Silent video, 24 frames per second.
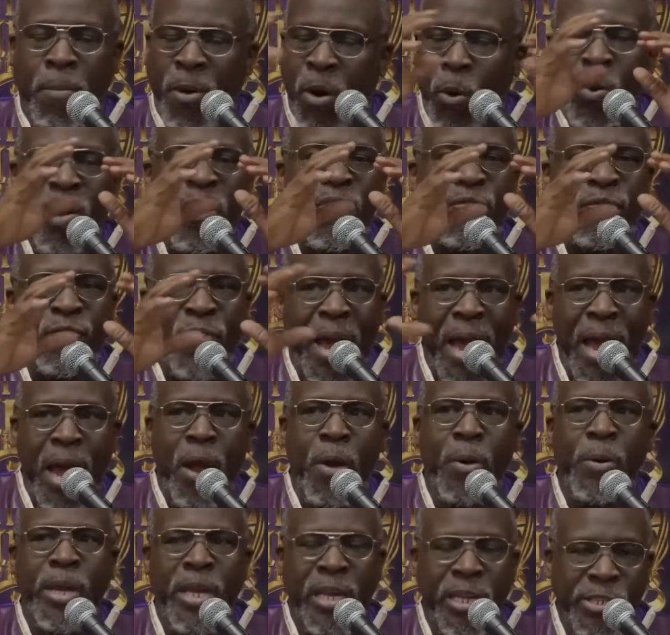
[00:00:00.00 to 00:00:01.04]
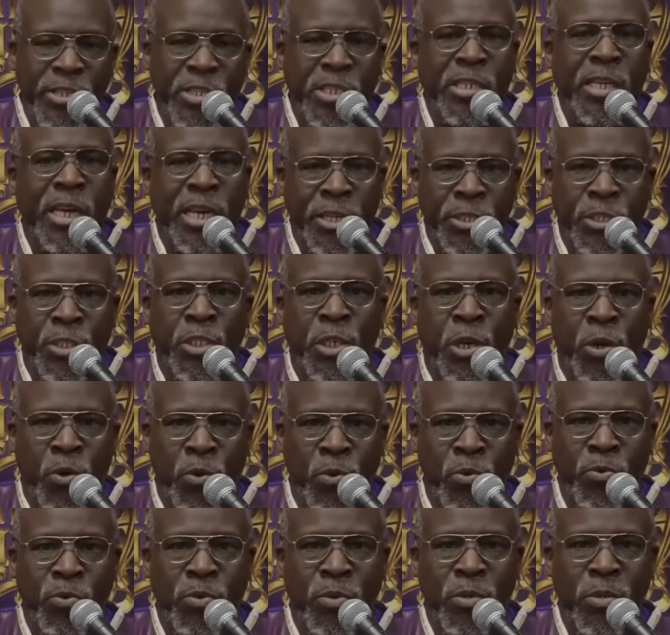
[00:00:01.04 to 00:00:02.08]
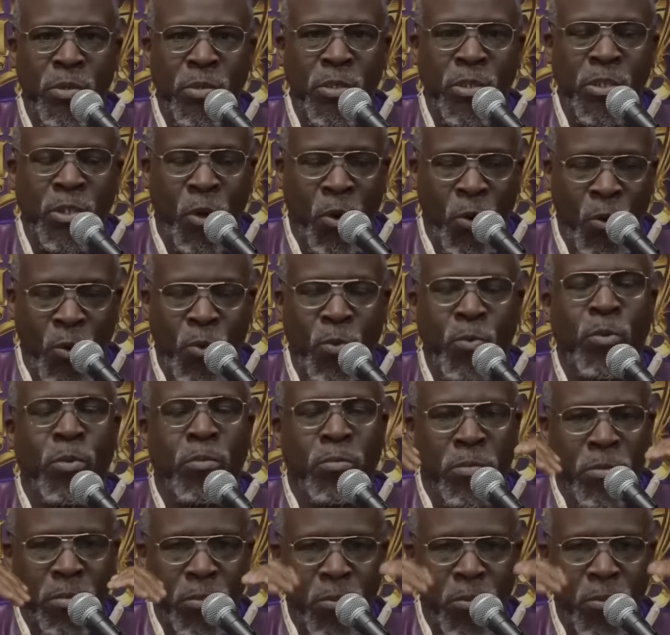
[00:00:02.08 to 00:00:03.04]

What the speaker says: But we vary in skin tone. So